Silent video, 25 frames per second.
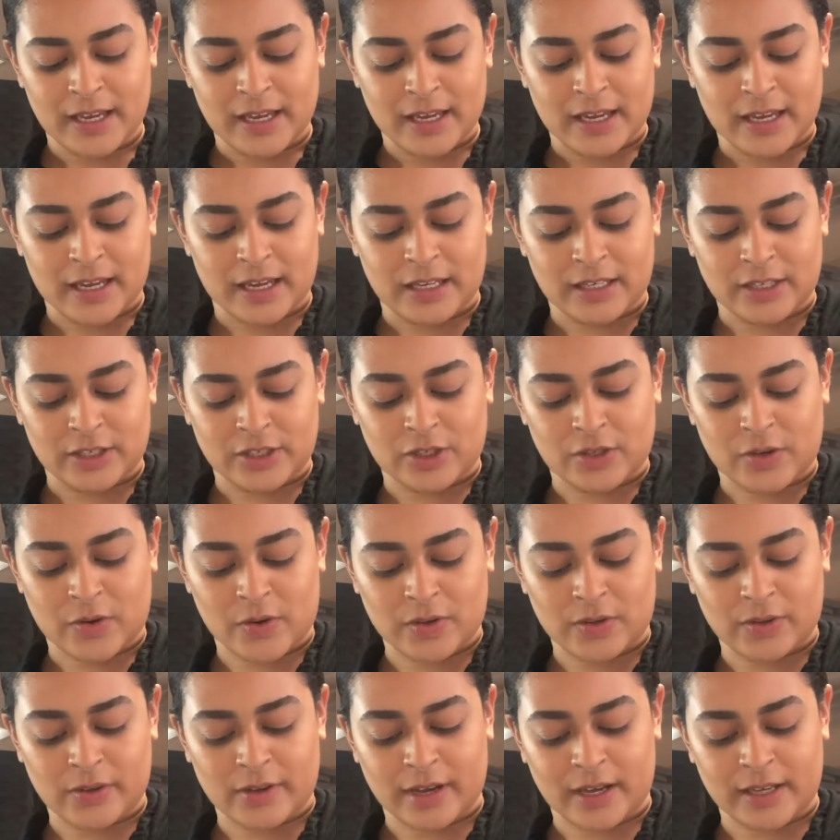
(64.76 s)
of
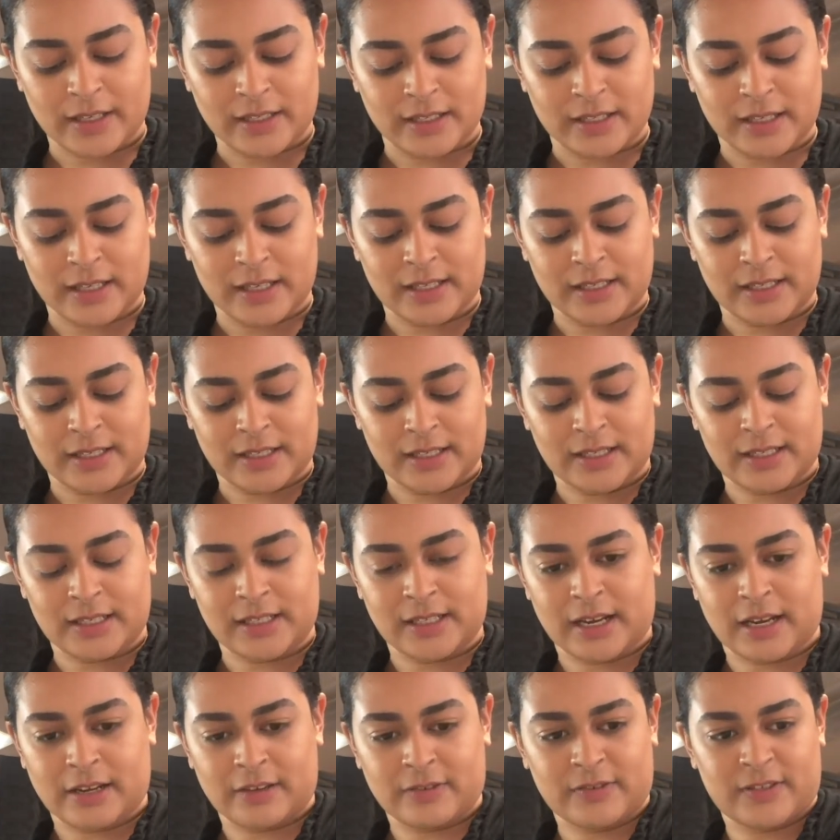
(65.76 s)
showing you guys the ins and
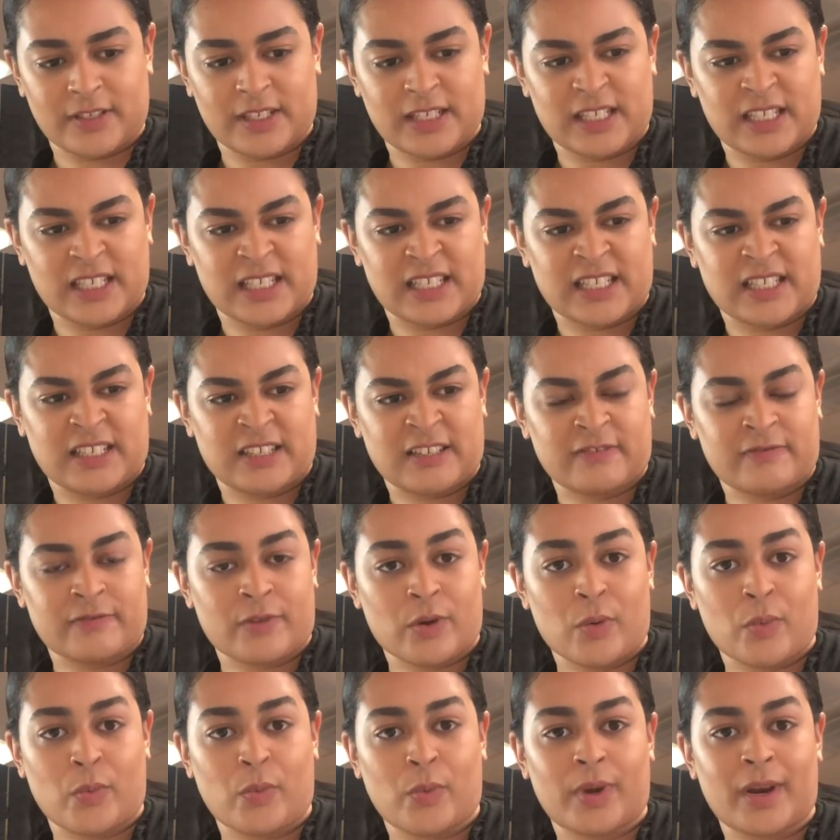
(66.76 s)
outs of
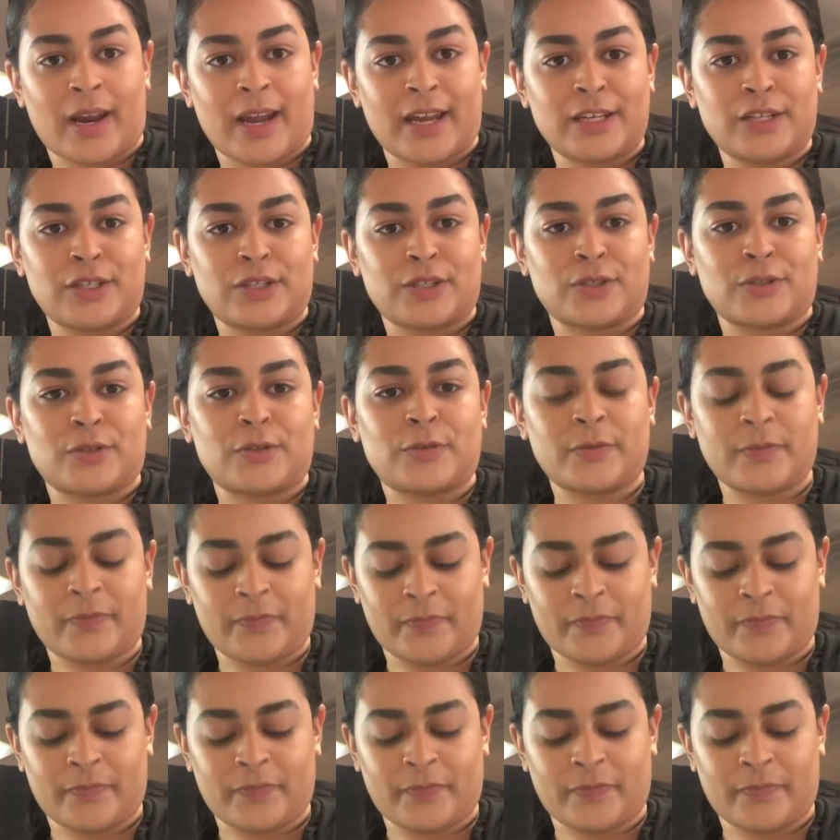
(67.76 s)
what I do.